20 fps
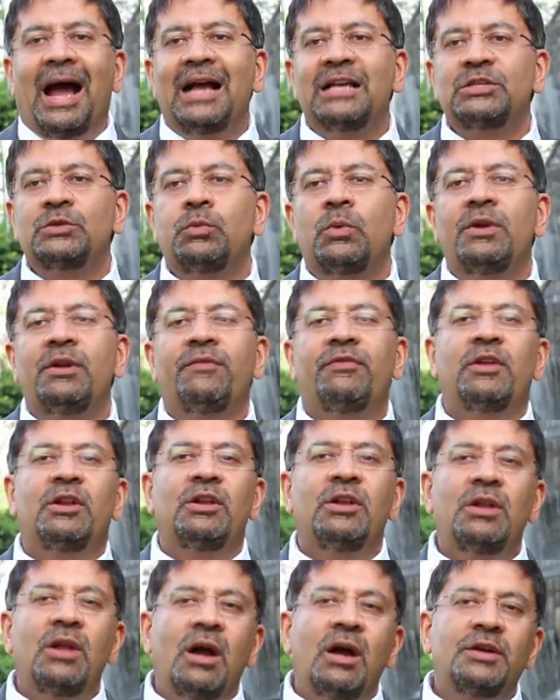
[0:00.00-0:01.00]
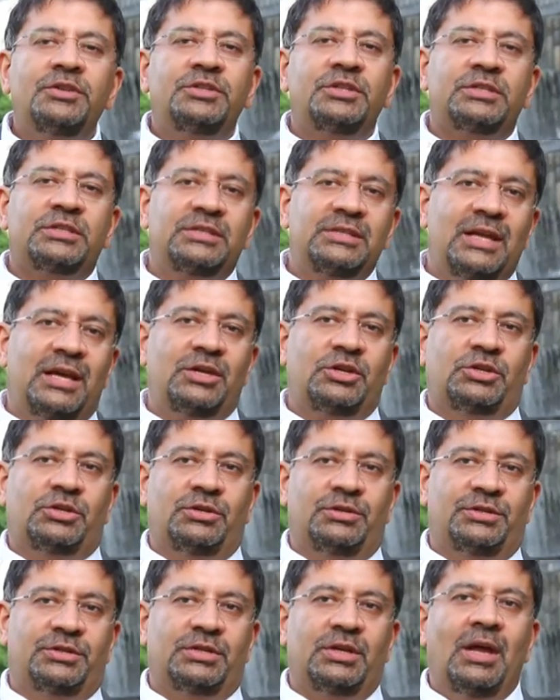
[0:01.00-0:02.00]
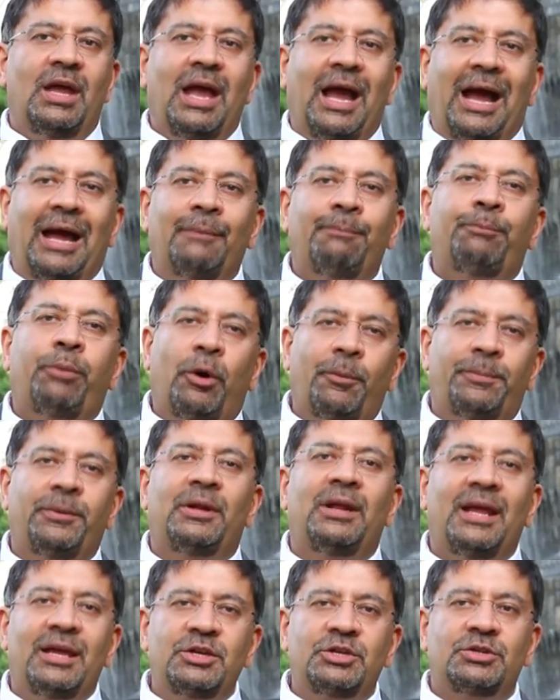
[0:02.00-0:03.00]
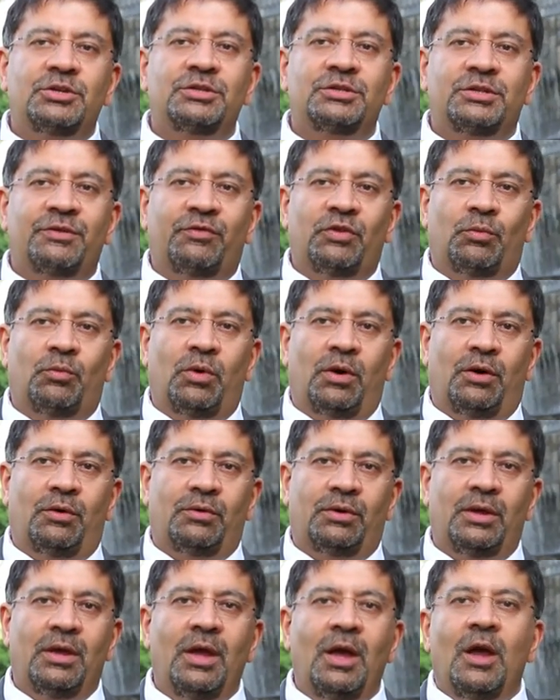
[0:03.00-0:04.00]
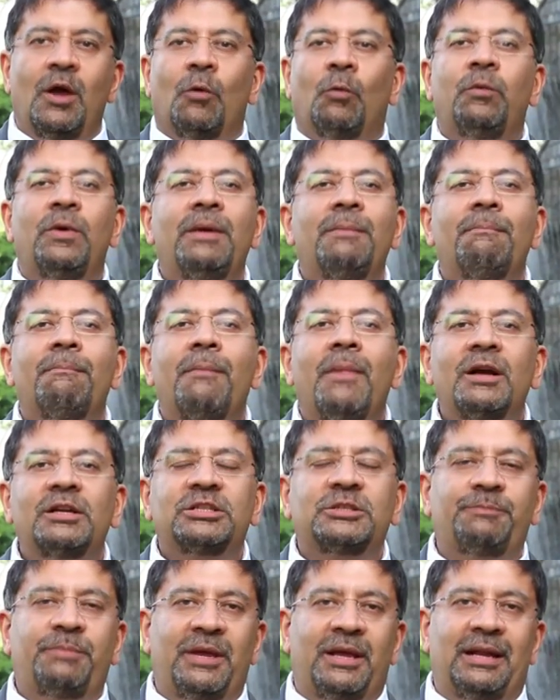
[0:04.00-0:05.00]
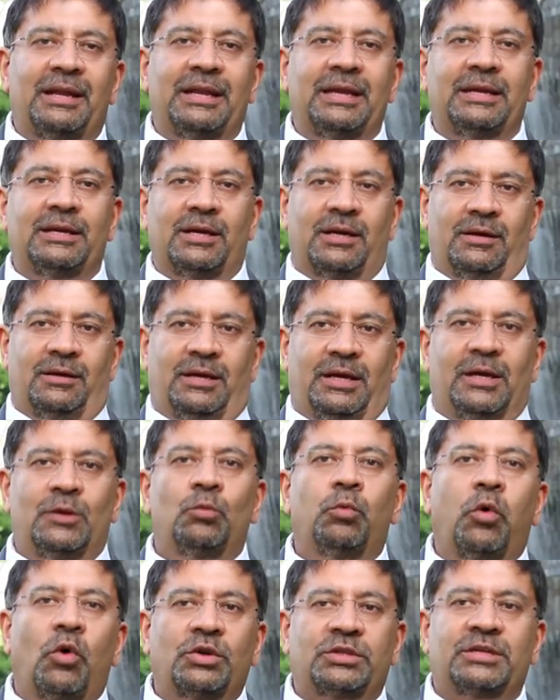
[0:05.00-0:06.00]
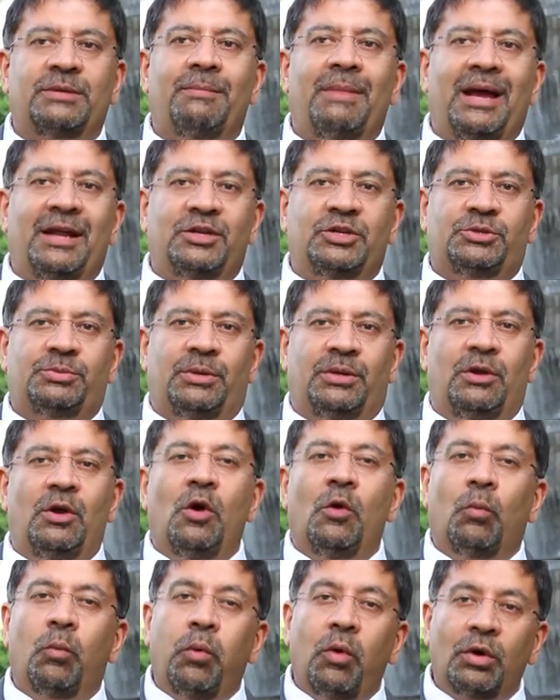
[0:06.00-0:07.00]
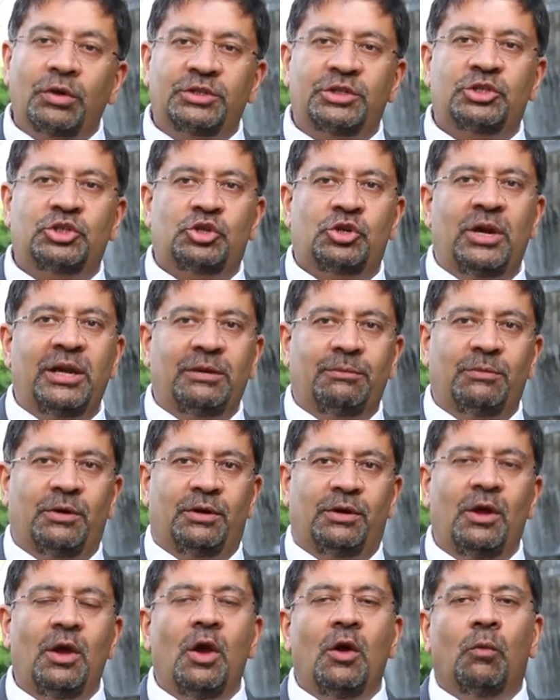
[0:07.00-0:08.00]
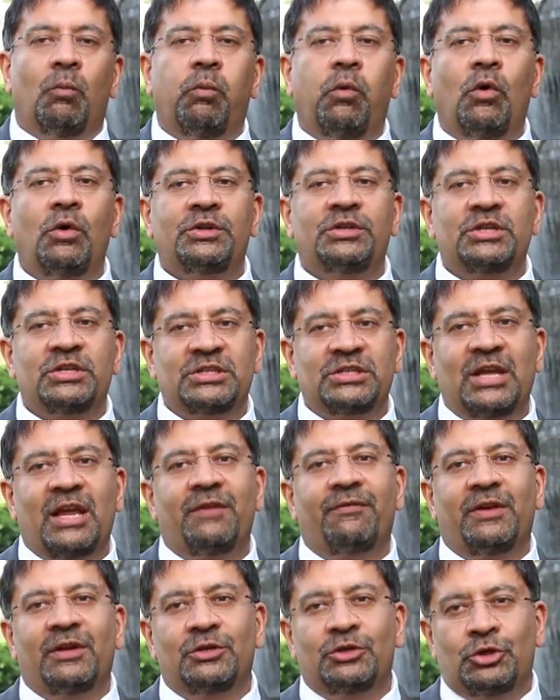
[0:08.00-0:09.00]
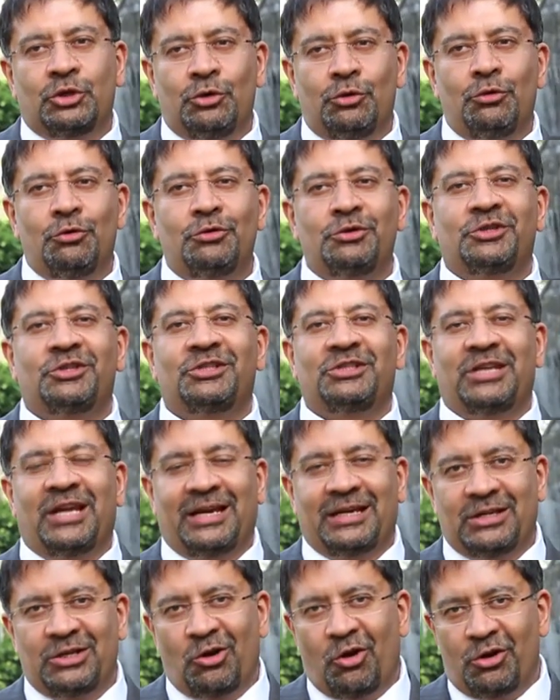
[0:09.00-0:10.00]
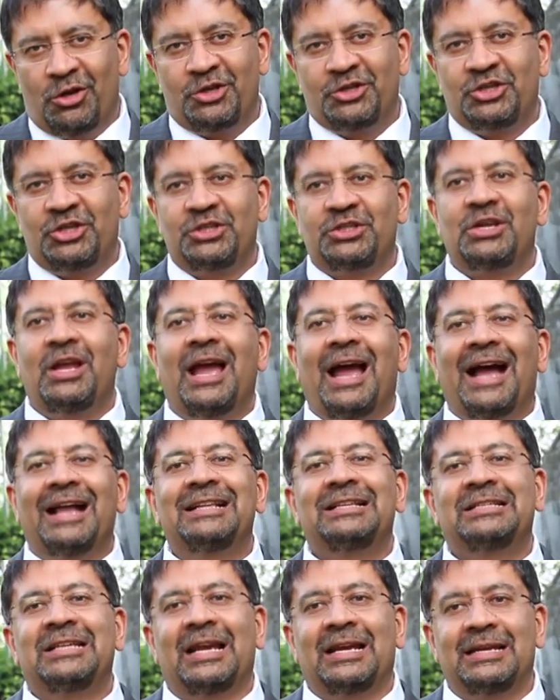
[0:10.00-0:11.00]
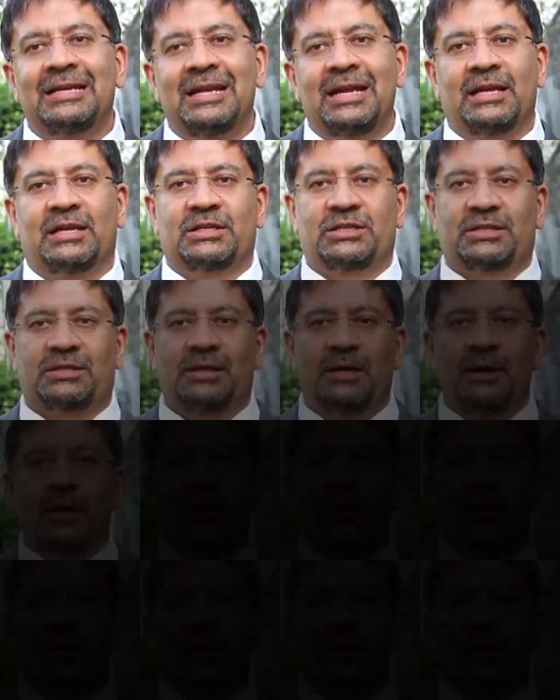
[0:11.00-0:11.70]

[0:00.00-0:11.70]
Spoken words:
As one of the largest nations and populations of the world, we must be a leader in water management, water treatment, water saving tools, technologies and techniques.